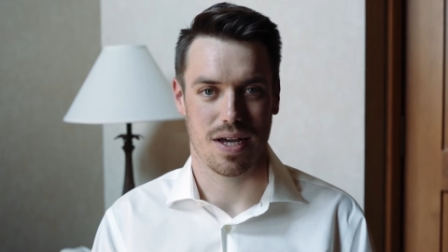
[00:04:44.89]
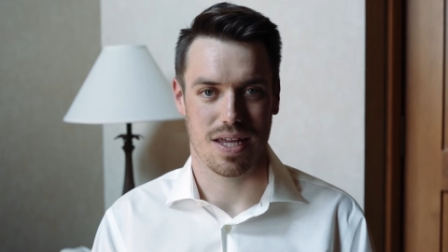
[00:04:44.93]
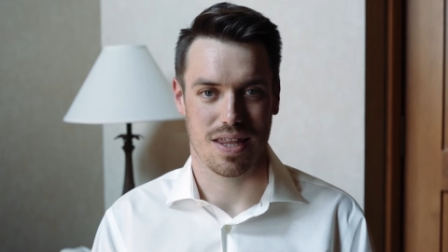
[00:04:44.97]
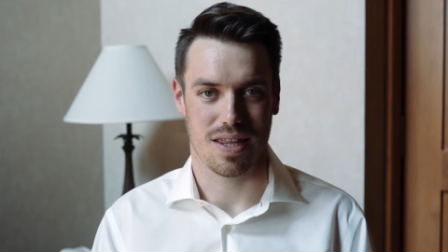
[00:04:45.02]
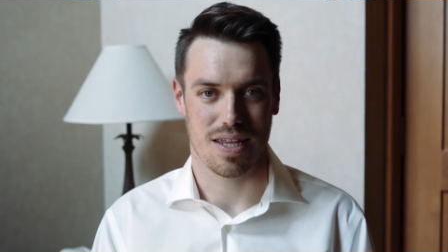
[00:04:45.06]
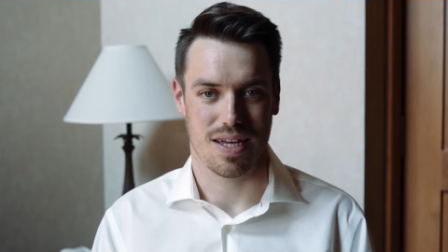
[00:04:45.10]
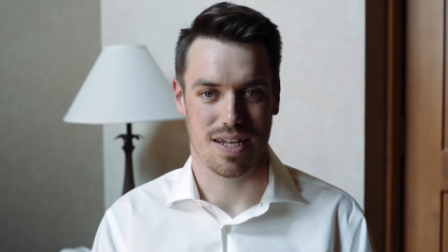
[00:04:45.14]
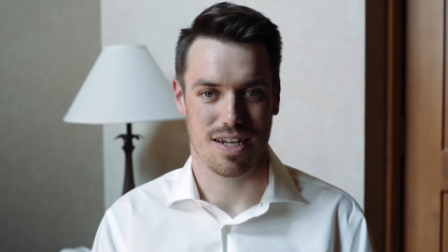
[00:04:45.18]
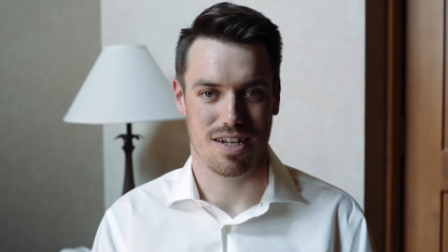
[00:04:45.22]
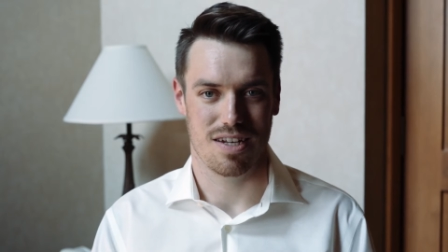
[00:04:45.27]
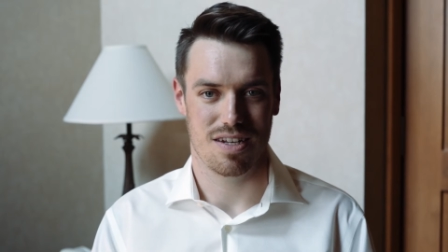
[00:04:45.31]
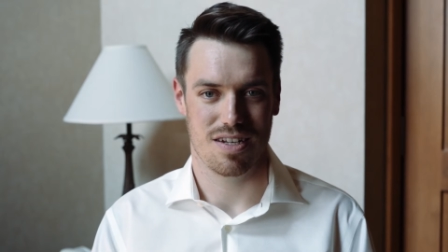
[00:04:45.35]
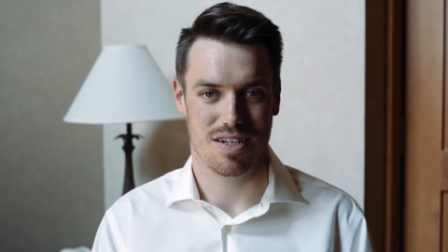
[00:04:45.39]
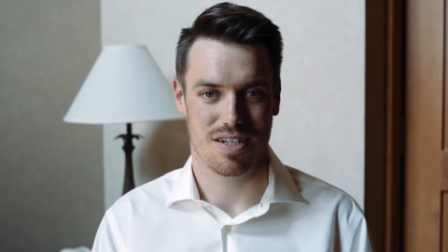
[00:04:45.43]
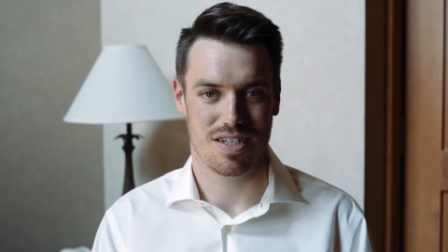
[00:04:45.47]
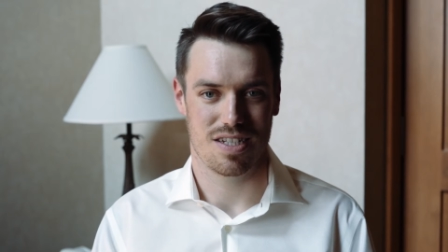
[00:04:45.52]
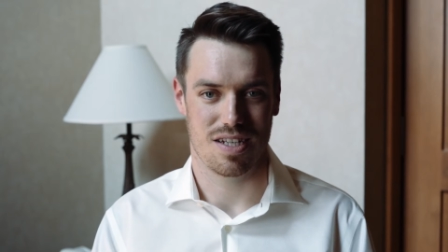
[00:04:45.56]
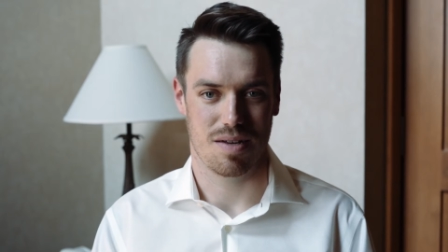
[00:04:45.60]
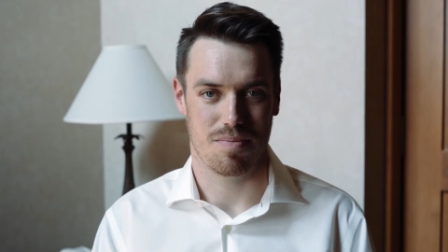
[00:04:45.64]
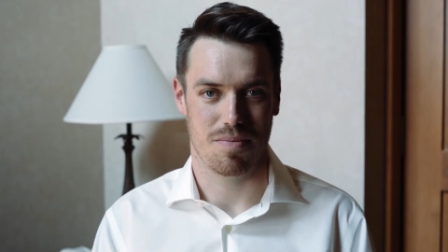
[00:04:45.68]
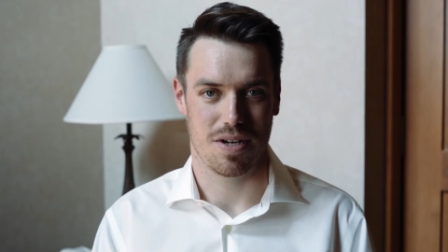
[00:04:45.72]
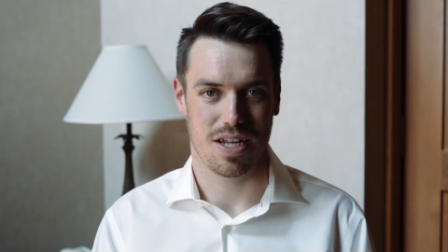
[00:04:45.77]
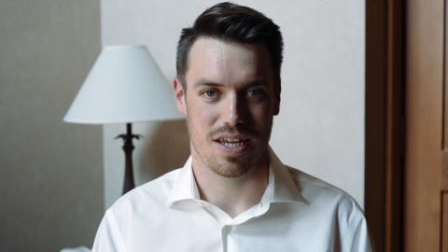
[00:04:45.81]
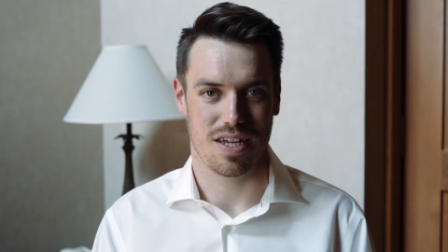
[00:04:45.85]
that
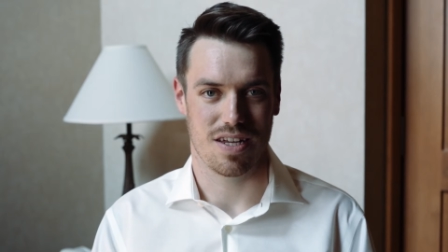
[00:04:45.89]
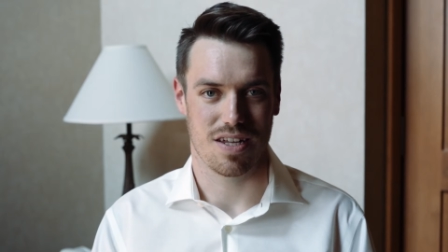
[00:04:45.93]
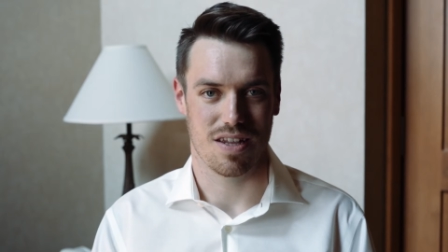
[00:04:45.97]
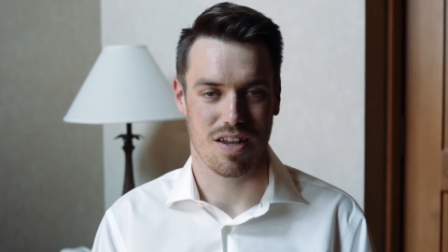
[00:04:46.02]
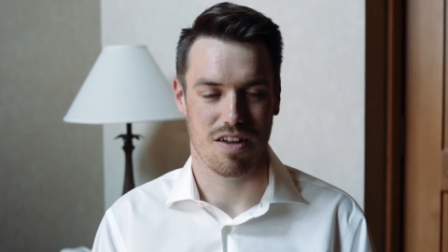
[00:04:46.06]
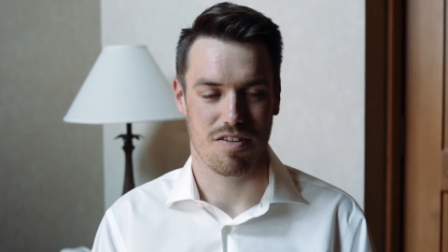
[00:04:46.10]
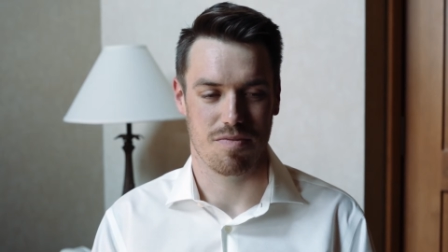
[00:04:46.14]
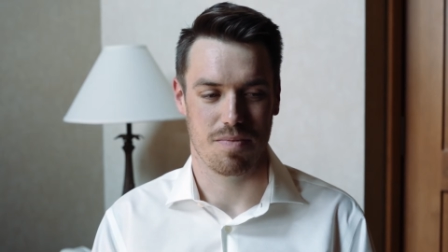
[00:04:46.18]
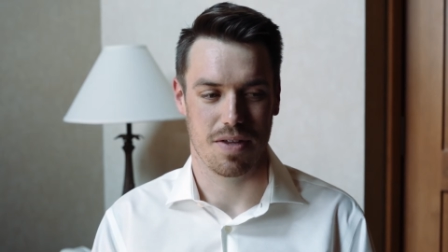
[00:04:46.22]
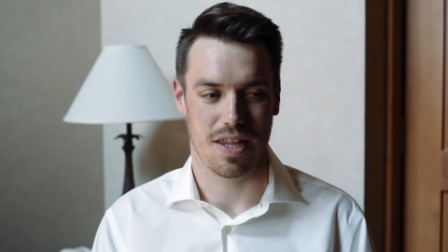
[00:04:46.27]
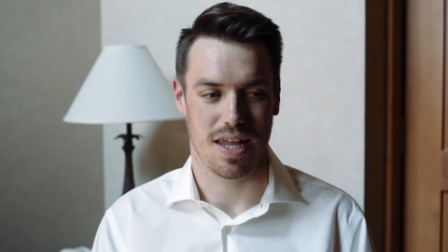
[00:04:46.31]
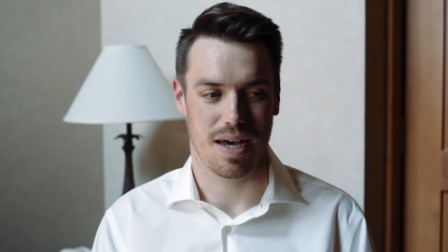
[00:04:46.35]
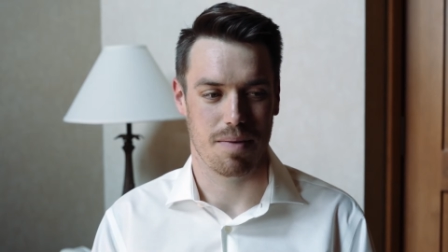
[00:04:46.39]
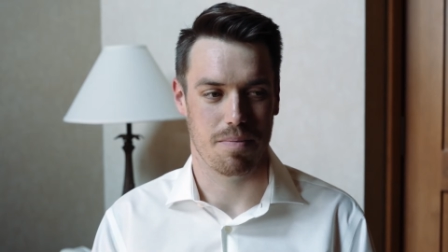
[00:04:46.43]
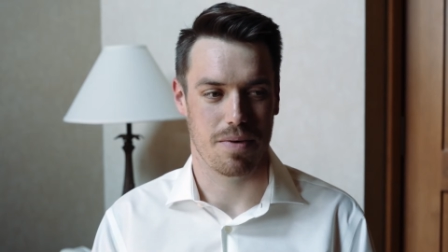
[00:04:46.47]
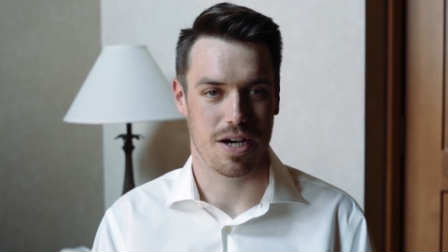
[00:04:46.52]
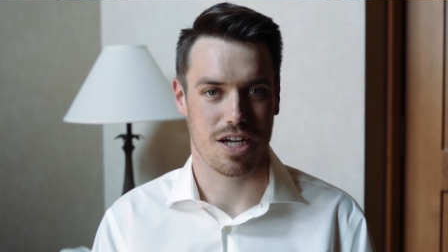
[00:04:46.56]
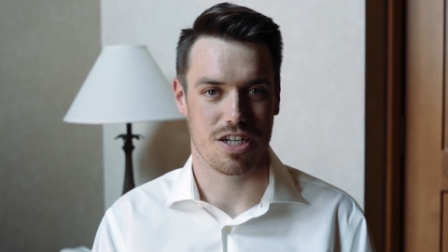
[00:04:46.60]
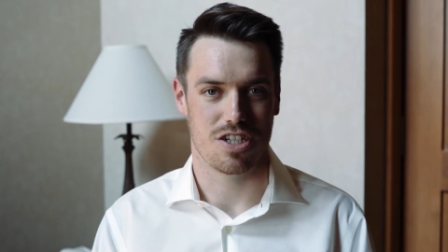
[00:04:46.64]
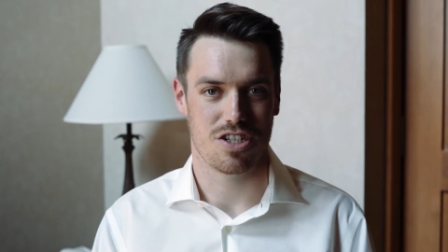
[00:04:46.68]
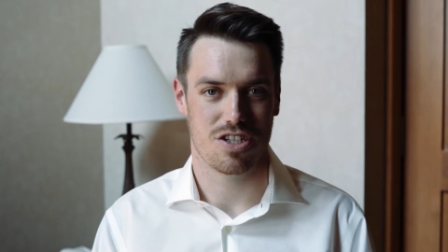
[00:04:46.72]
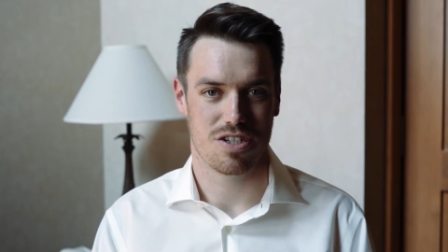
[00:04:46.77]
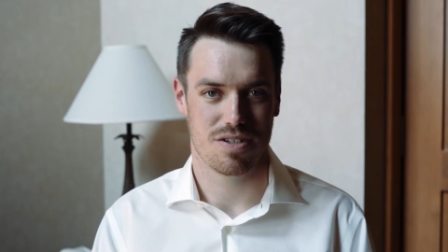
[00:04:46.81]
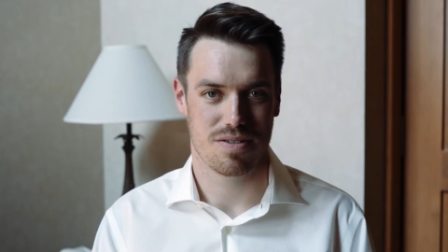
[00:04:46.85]
somebody could love me that
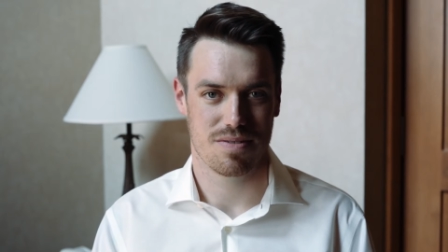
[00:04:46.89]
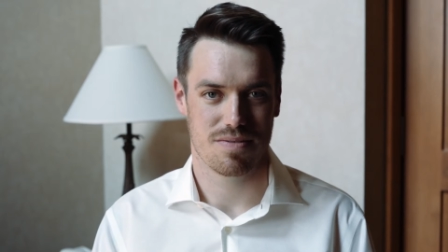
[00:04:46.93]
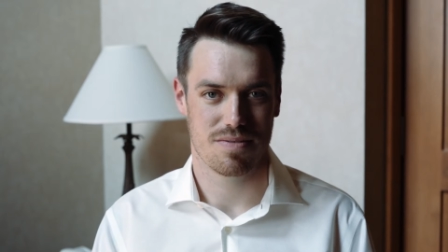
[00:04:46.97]
much.